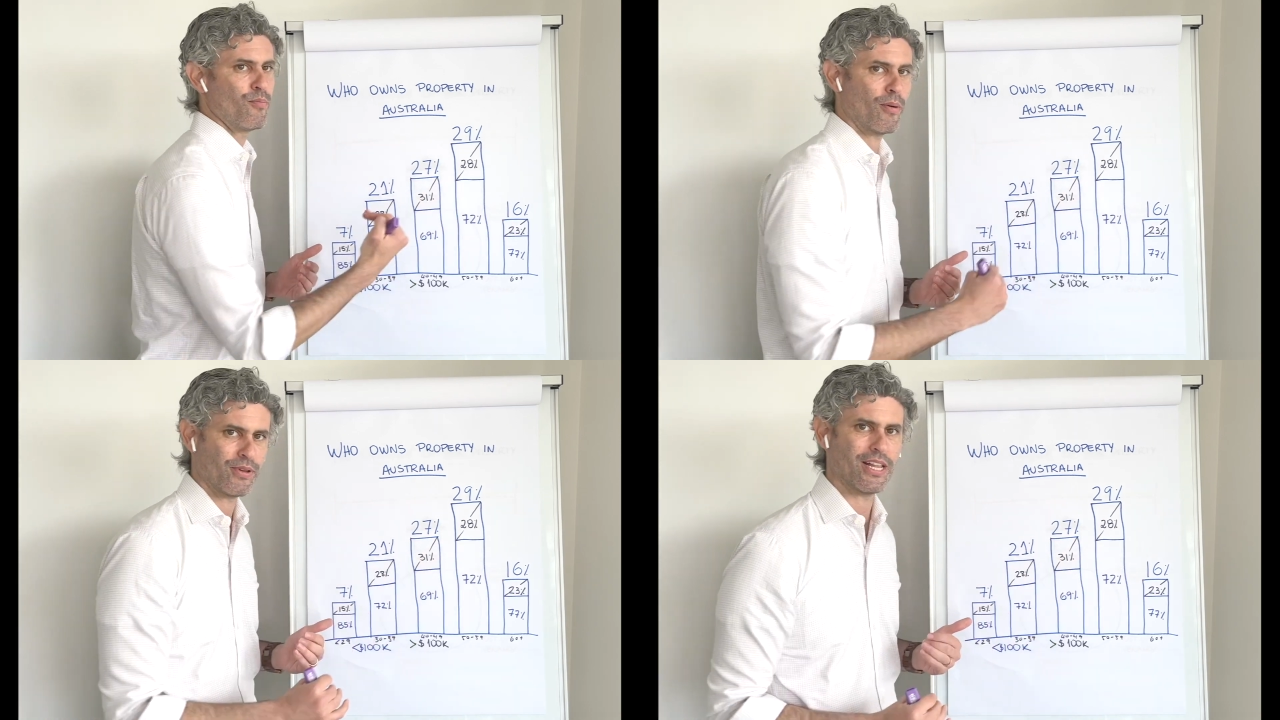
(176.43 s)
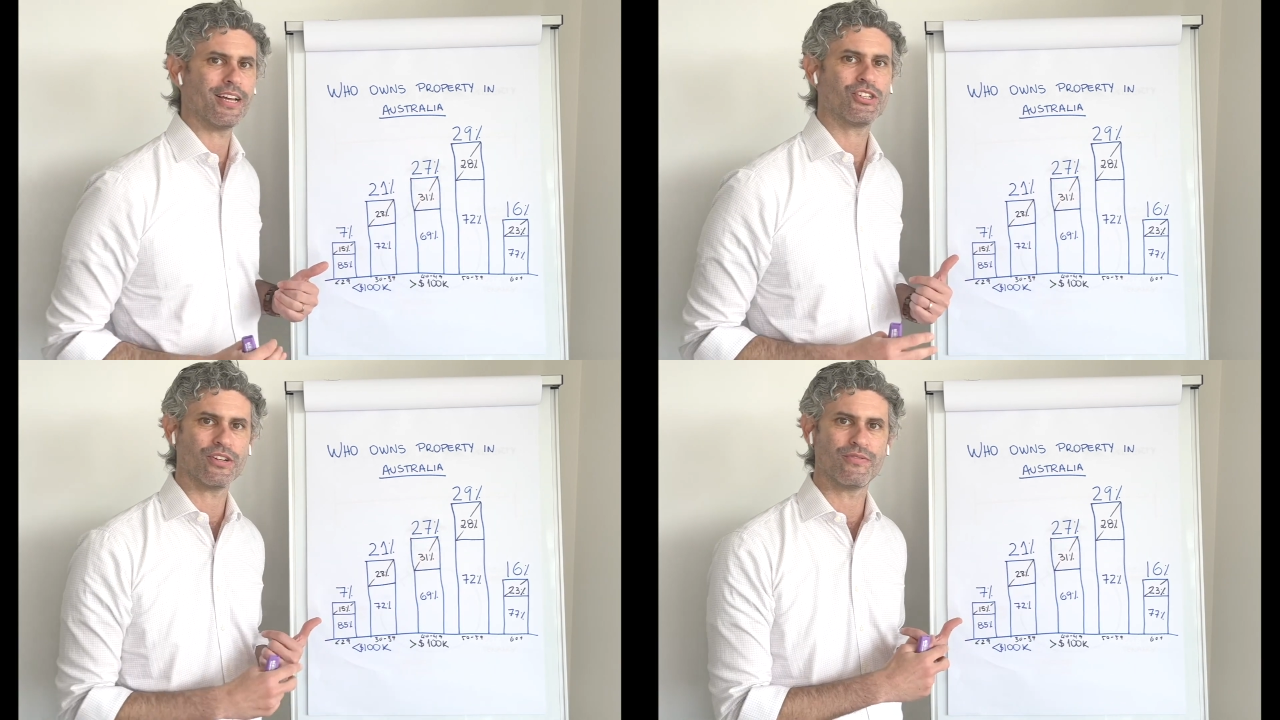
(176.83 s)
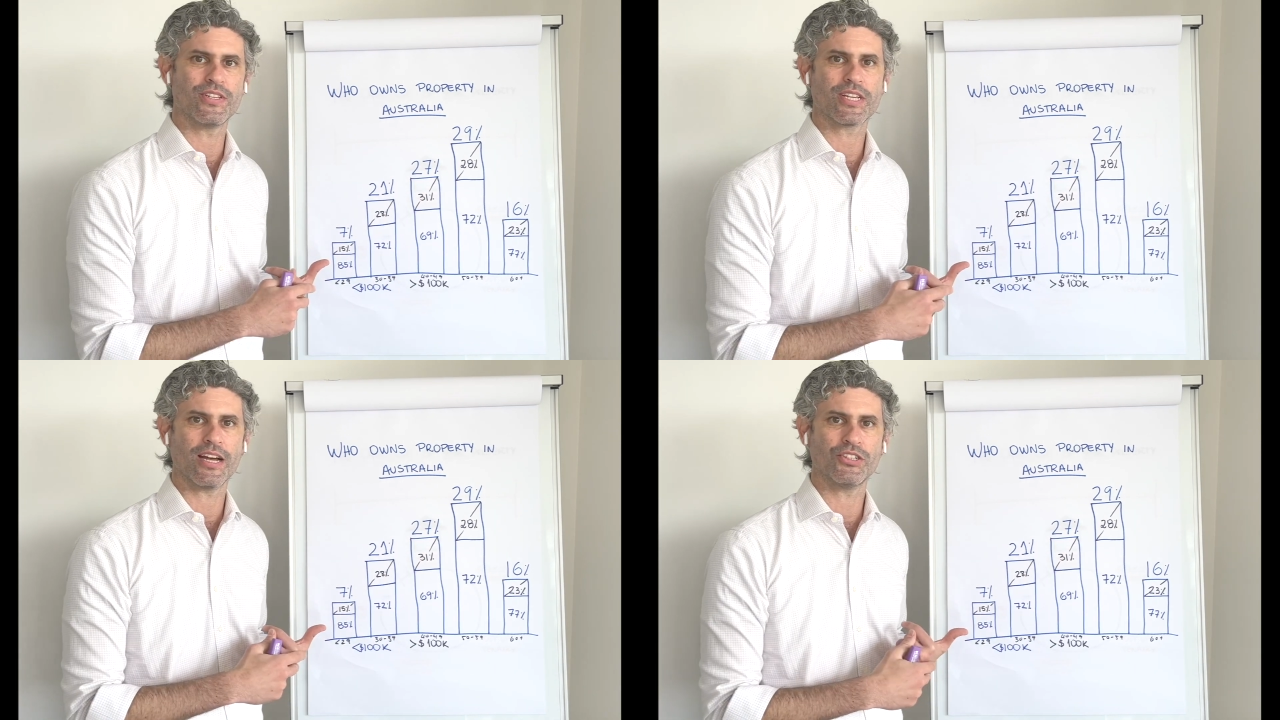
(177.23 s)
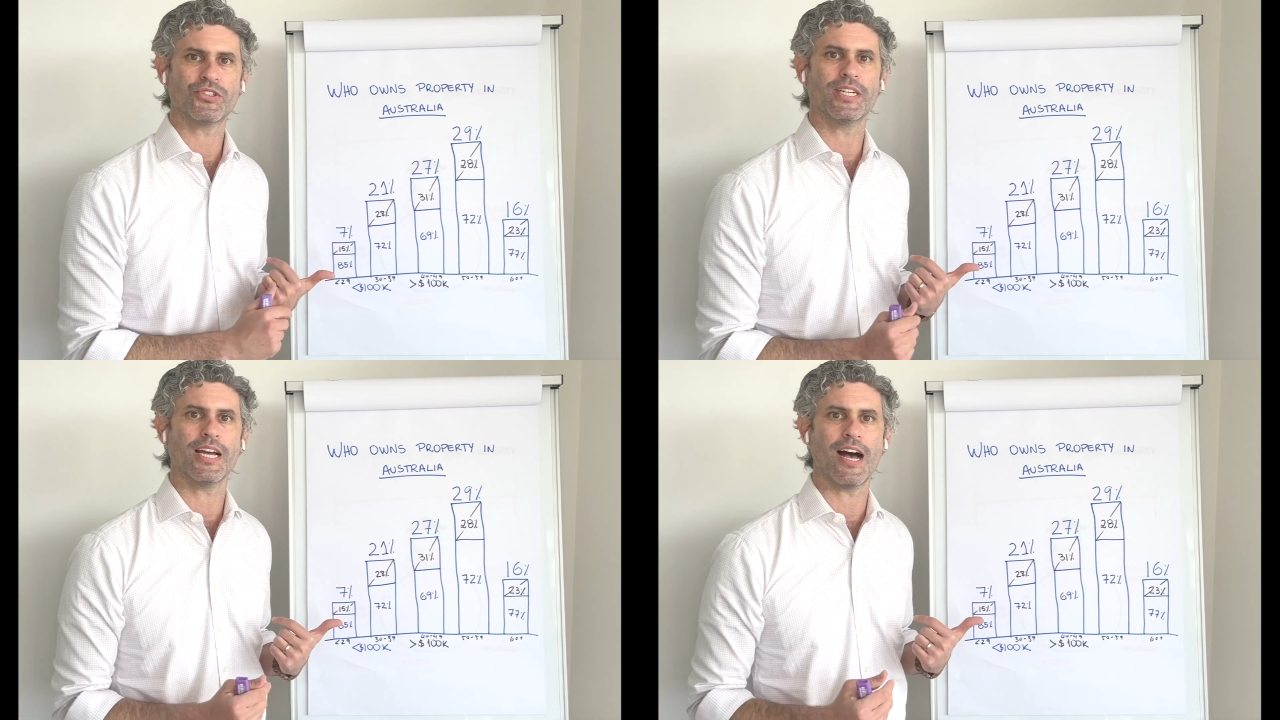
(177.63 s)
population of this
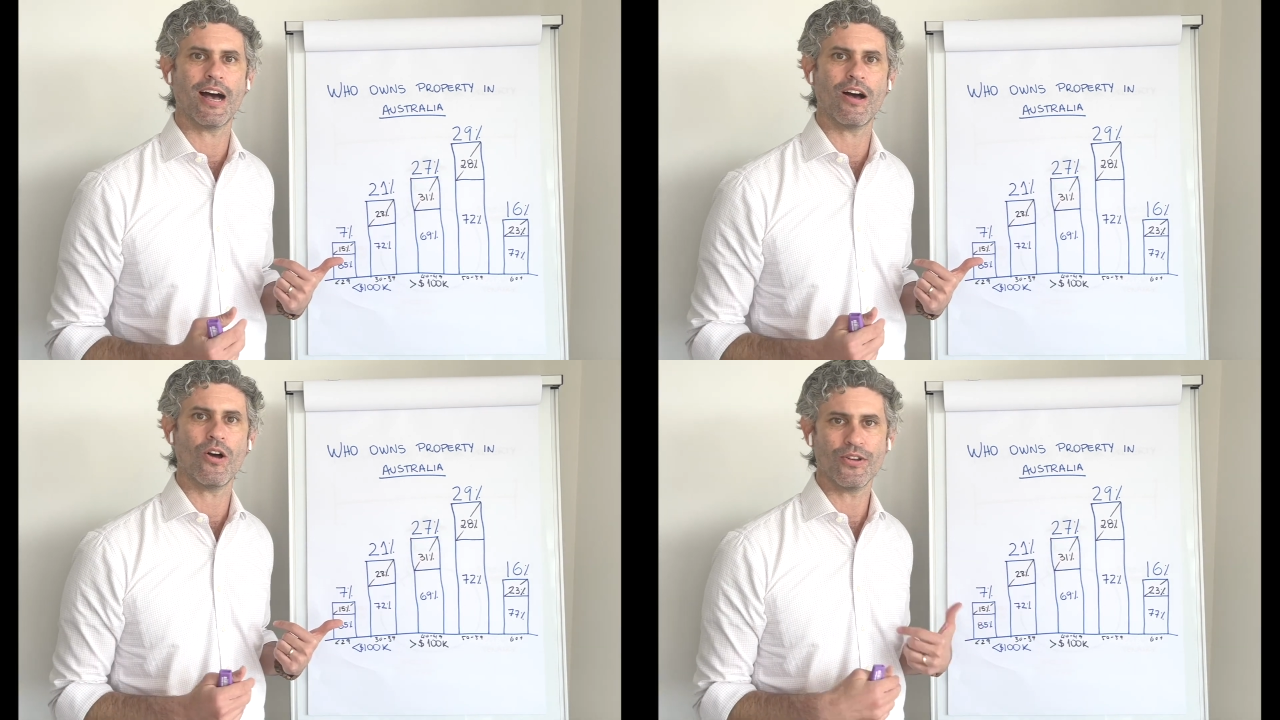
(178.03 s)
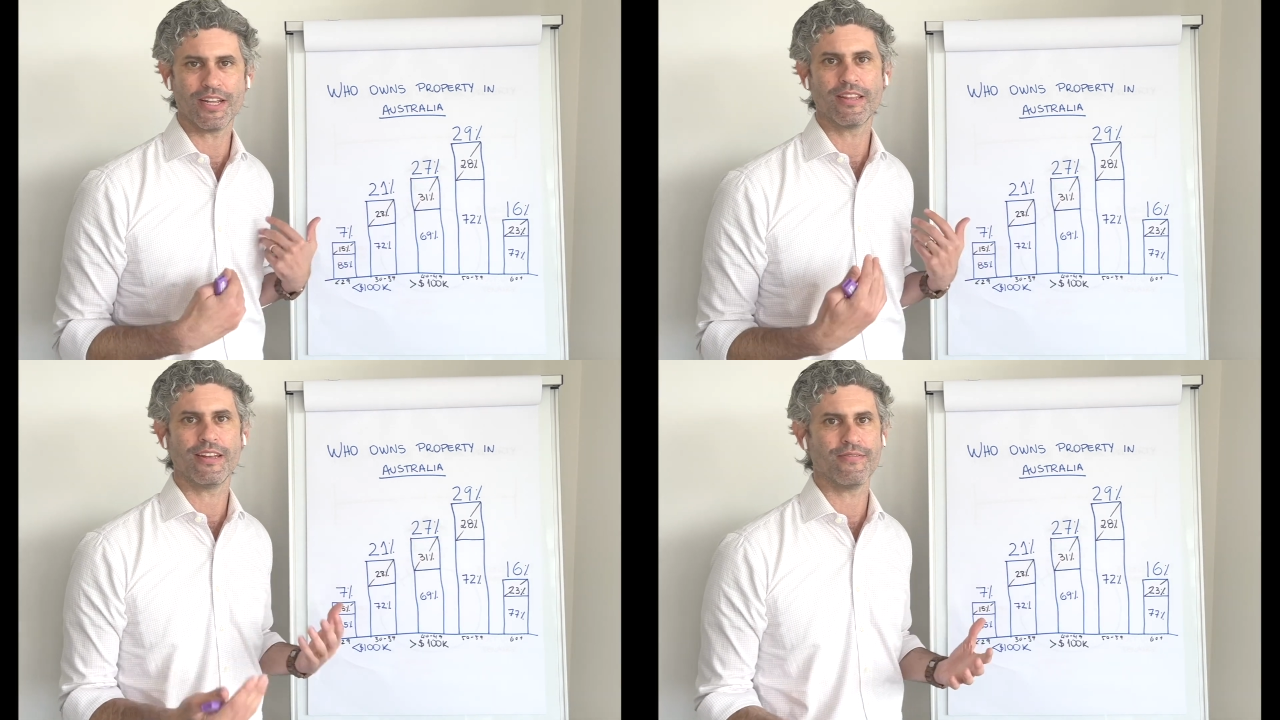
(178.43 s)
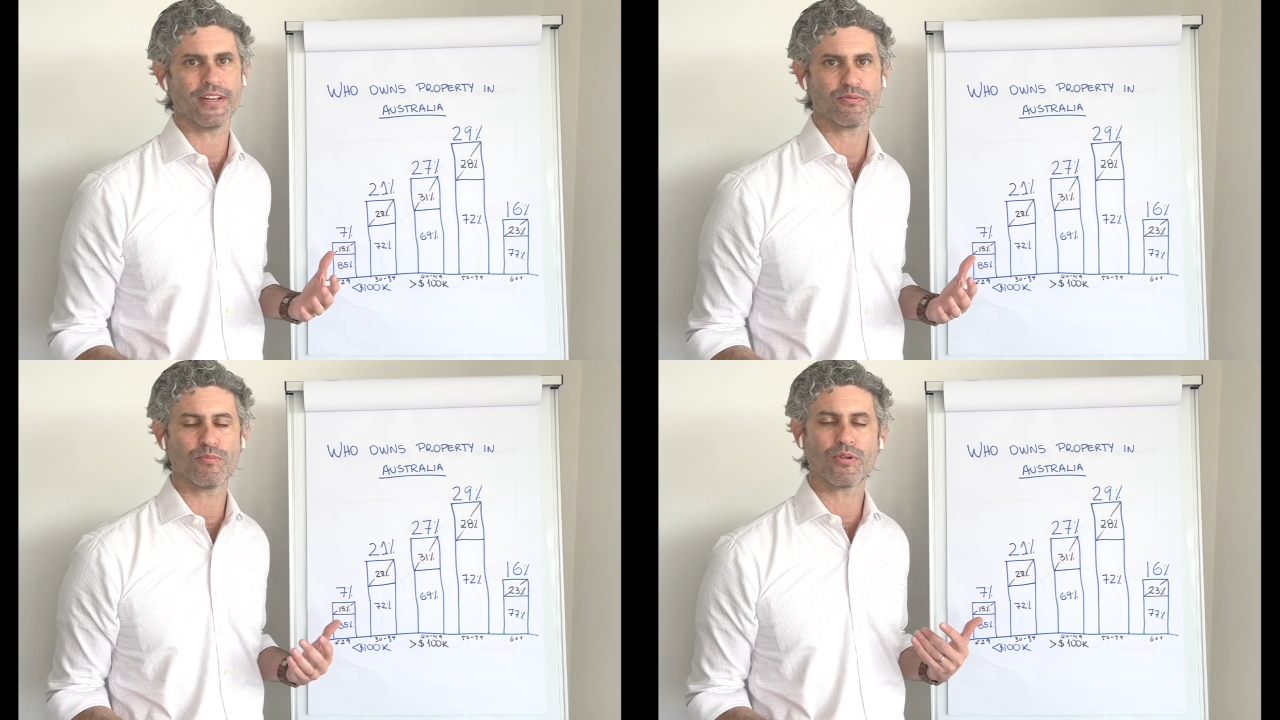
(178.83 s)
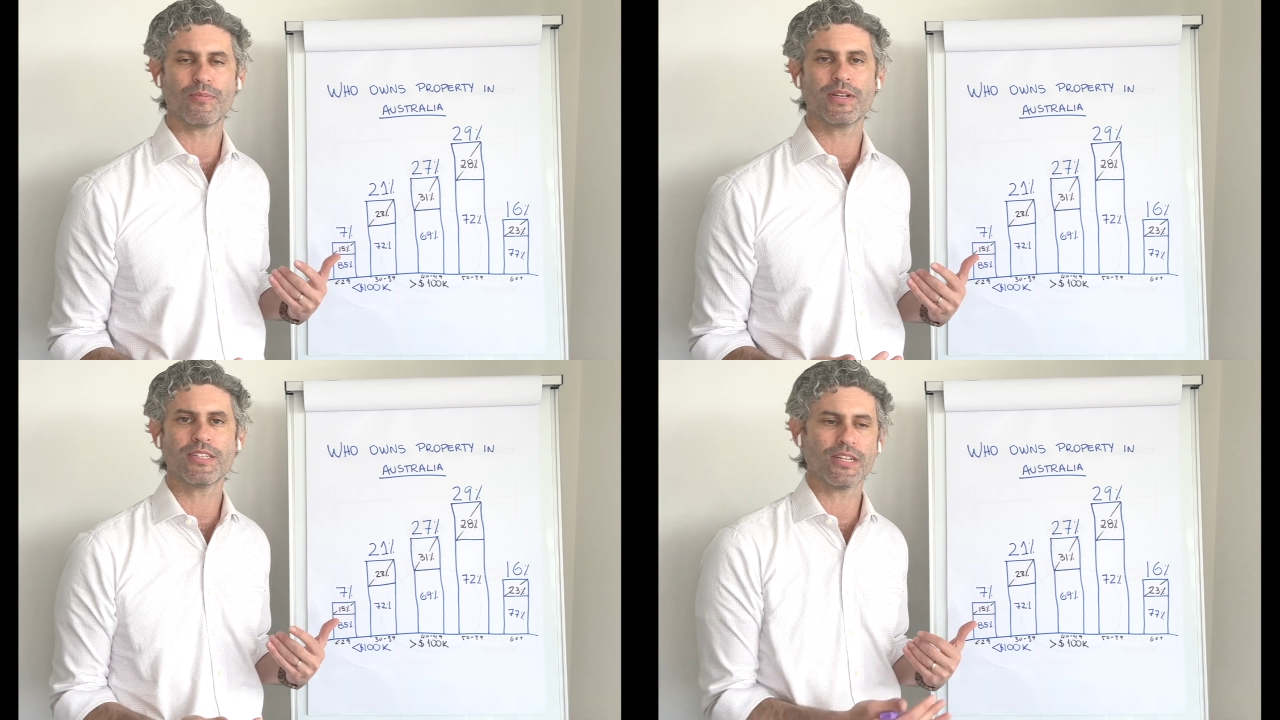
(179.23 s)
country are owning the investment properties.